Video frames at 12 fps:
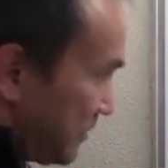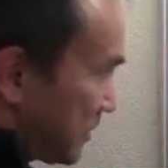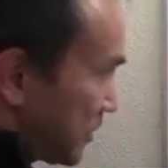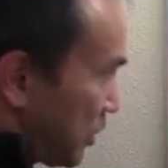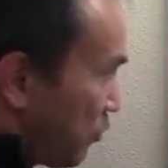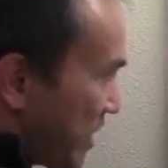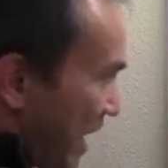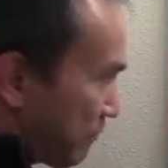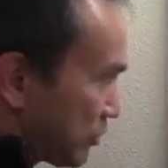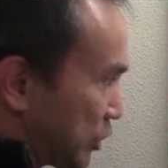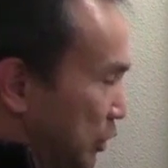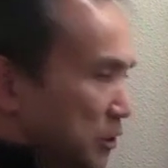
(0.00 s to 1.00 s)
So we have
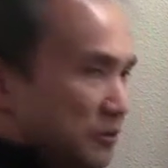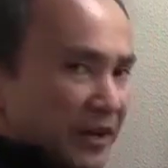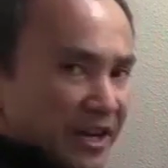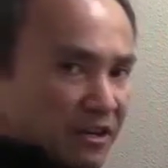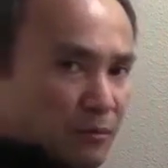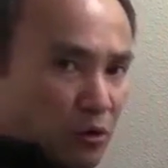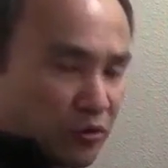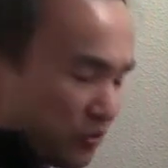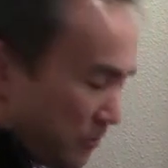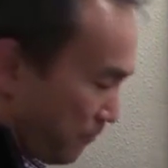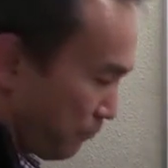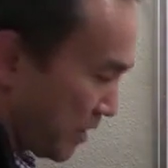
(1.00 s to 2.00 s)
two variables,
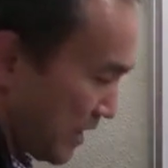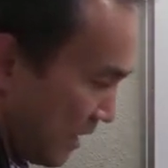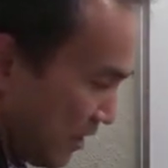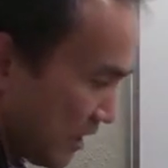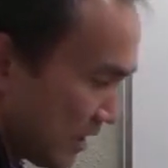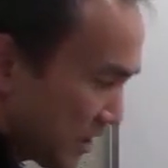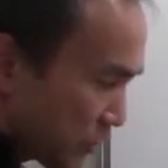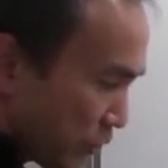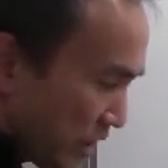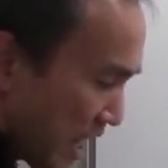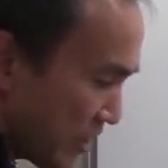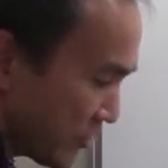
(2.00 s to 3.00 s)
but now in this
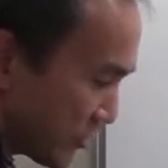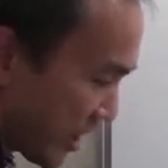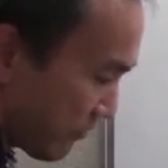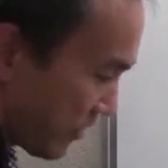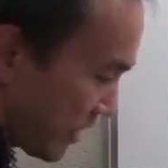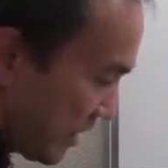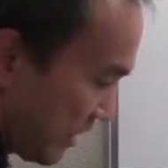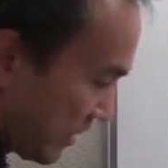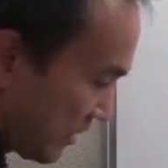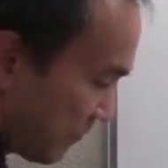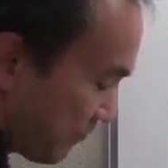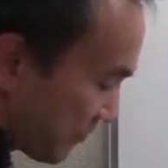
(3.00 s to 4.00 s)
relationship right
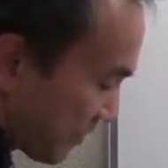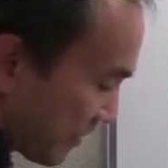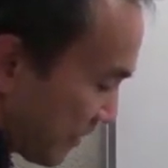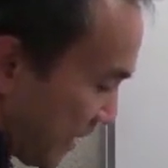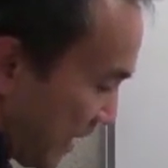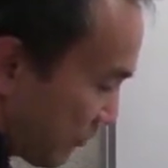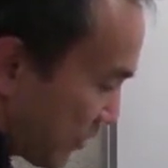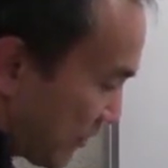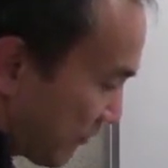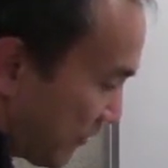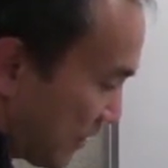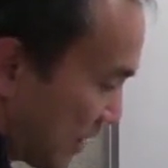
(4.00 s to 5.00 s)
here, I
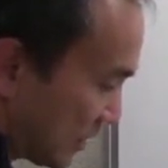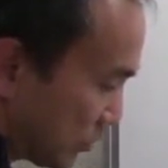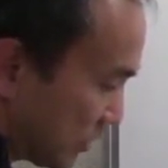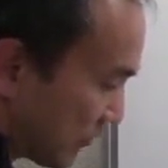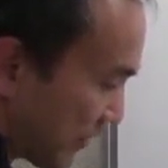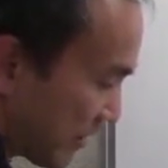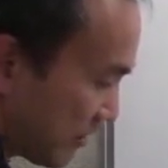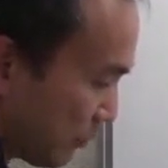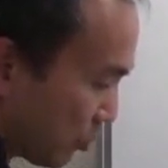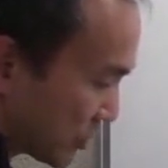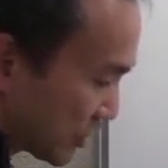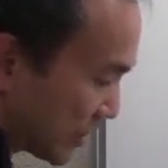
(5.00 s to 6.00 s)
refer to the
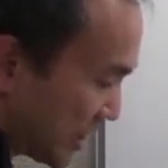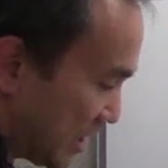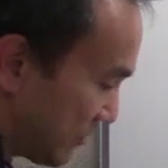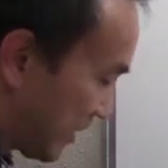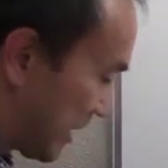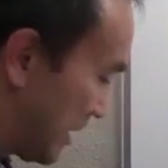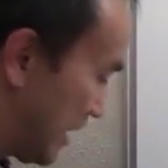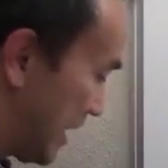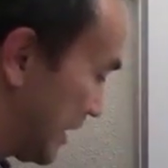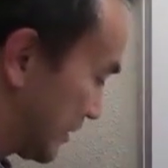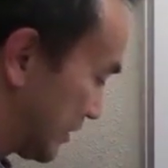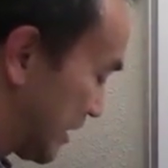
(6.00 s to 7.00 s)
variable C right here
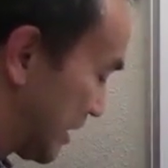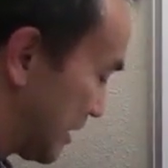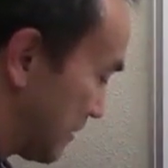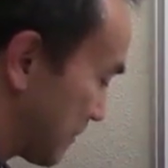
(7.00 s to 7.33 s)
as the